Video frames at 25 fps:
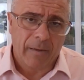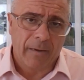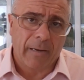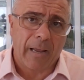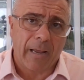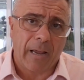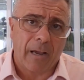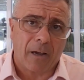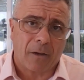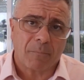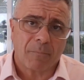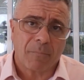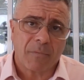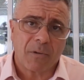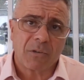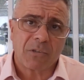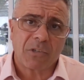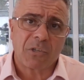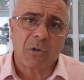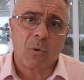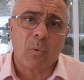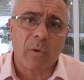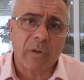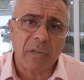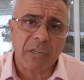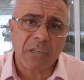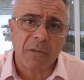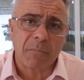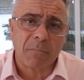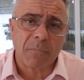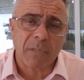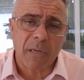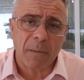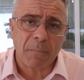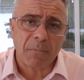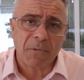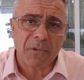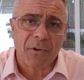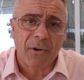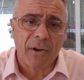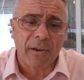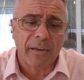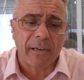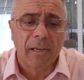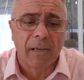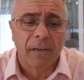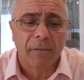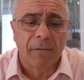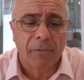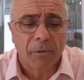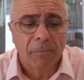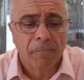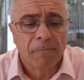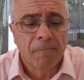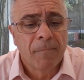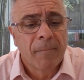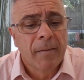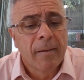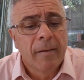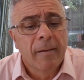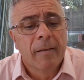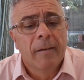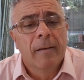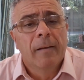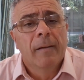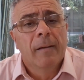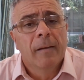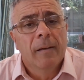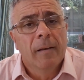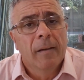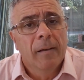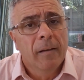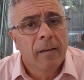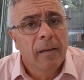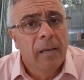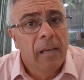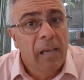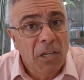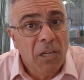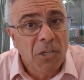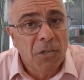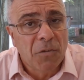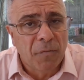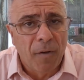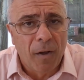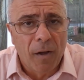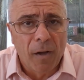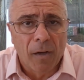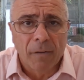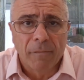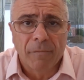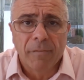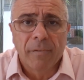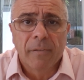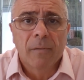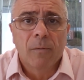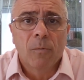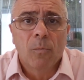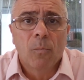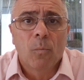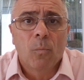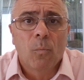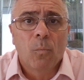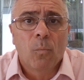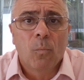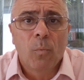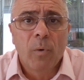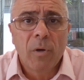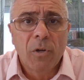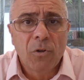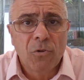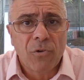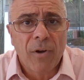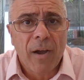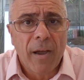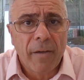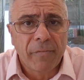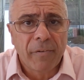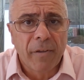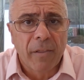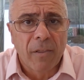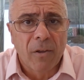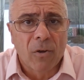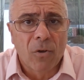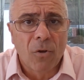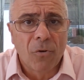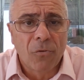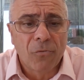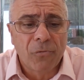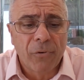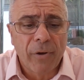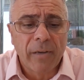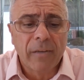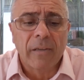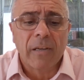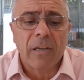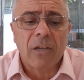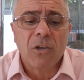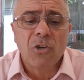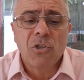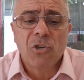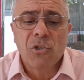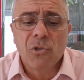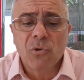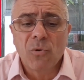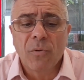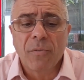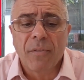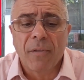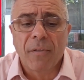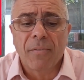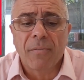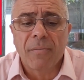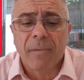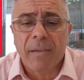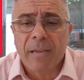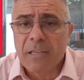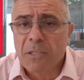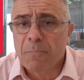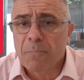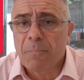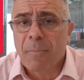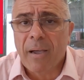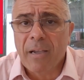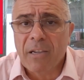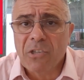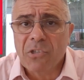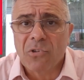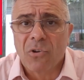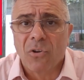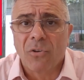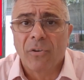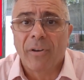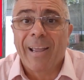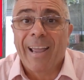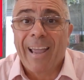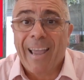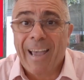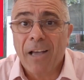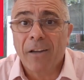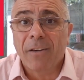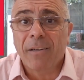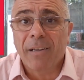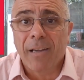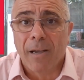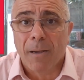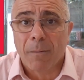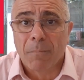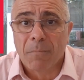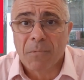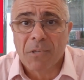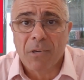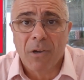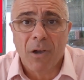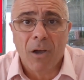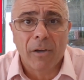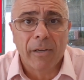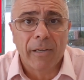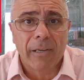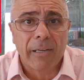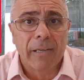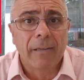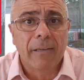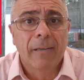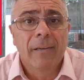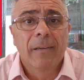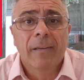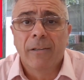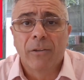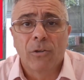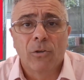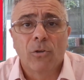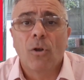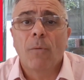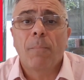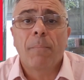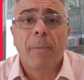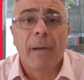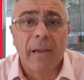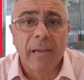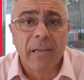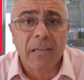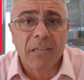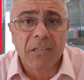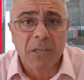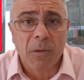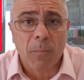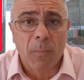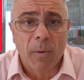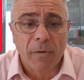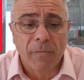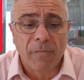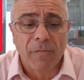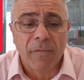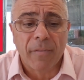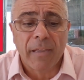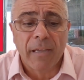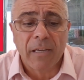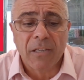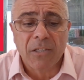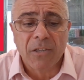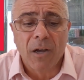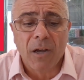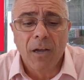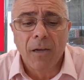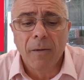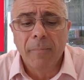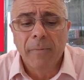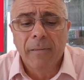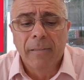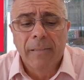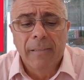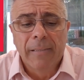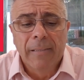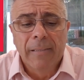Now, so what are some tips that I can give you? Here's 5. When drafting the contract, ensure that it's based on outcomes, i.e. you're not paying someone for their time.